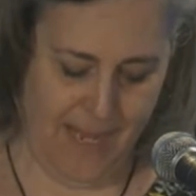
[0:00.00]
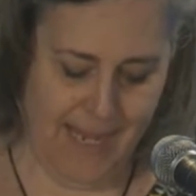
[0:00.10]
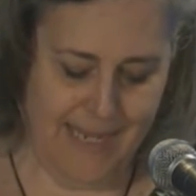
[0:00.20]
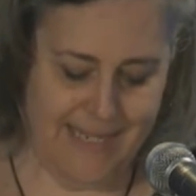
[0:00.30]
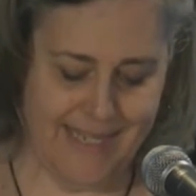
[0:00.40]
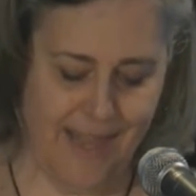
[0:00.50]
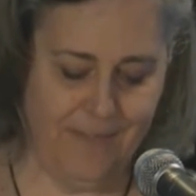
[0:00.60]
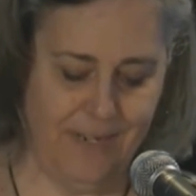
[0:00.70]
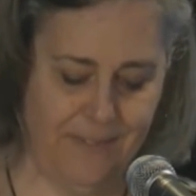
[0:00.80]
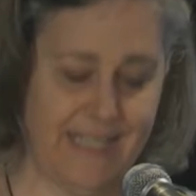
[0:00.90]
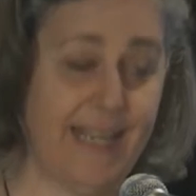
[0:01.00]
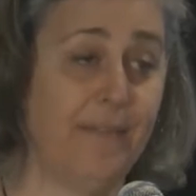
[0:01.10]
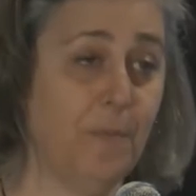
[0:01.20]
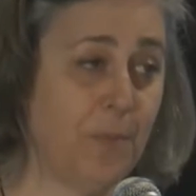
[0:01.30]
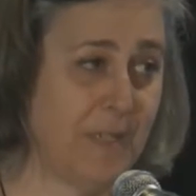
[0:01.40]

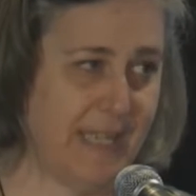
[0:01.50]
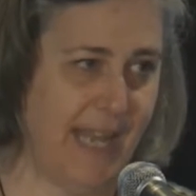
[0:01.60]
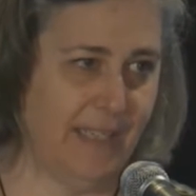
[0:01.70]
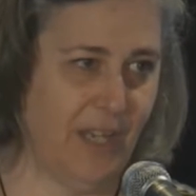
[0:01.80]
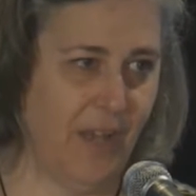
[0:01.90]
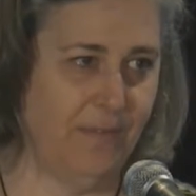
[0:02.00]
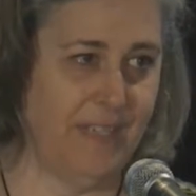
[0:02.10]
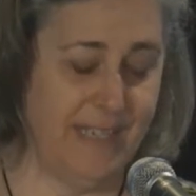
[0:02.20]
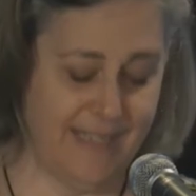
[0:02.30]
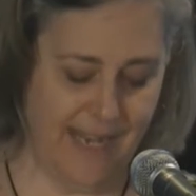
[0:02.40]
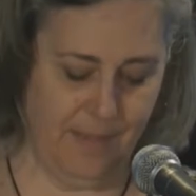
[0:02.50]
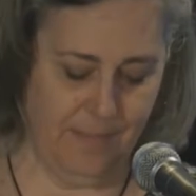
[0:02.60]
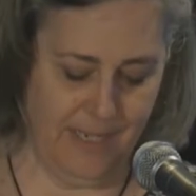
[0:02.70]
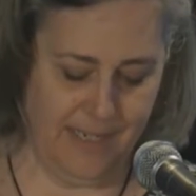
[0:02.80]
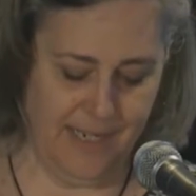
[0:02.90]
77% of these 10
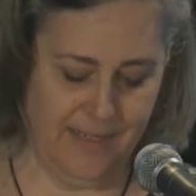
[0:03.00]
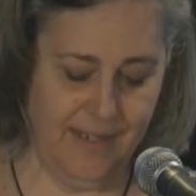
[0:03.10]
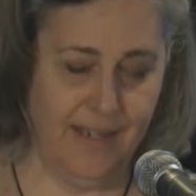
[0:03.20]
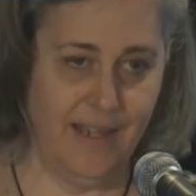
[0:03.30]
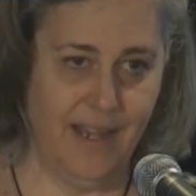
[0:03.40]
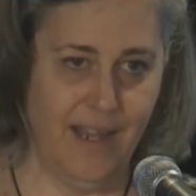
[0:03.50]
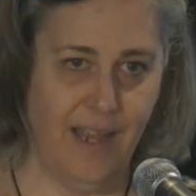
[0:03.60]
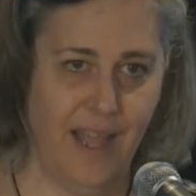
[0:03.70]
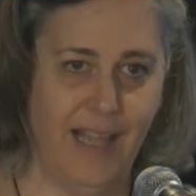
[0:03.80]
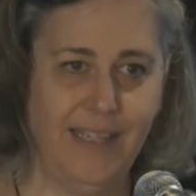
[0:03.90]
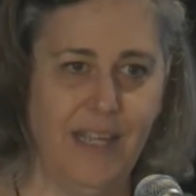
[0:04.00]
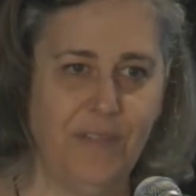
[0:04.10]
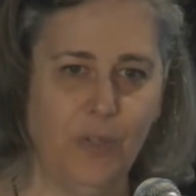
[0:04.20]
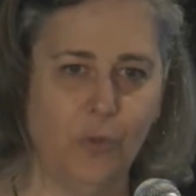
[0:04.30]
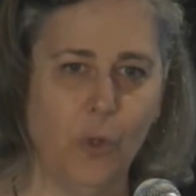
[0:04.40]
million live
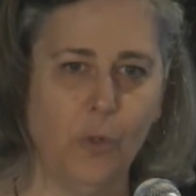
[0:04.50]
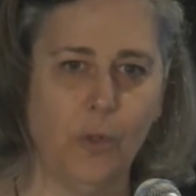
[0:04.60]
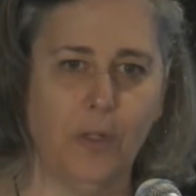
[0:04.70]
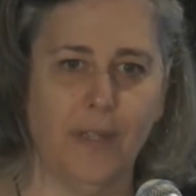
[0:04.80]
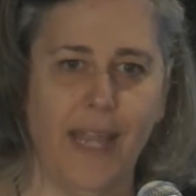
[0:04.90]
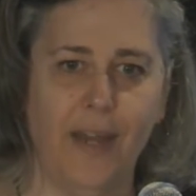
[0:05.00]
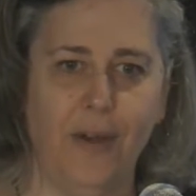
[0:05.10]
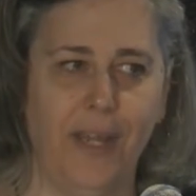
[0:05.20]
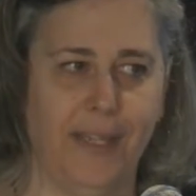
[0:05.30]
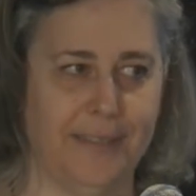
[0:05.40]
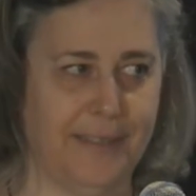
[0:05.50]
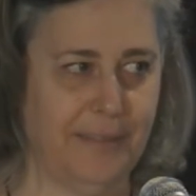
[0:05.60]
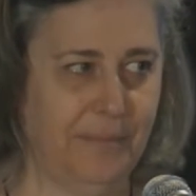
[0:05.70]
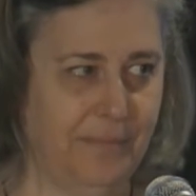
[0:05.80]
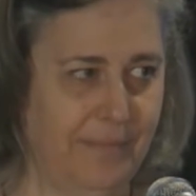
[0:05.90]
in rural areas.
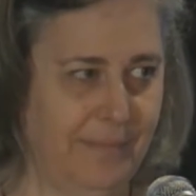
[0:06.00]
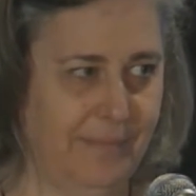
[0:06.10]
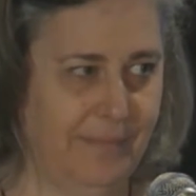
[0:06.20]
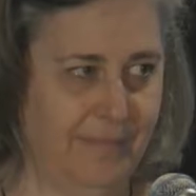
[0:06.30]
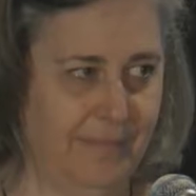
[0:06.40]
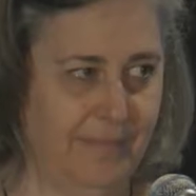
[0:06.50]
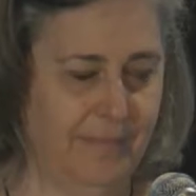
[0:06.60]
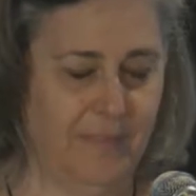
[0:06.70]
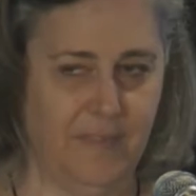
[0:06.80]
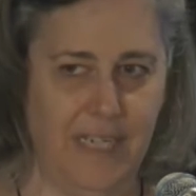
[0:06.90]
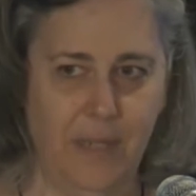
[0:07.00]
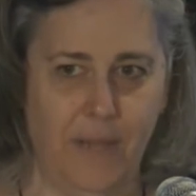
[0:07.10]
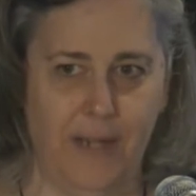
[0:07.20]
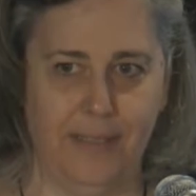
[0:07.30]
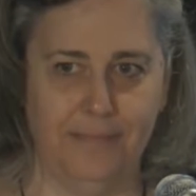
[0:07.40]
Think about it.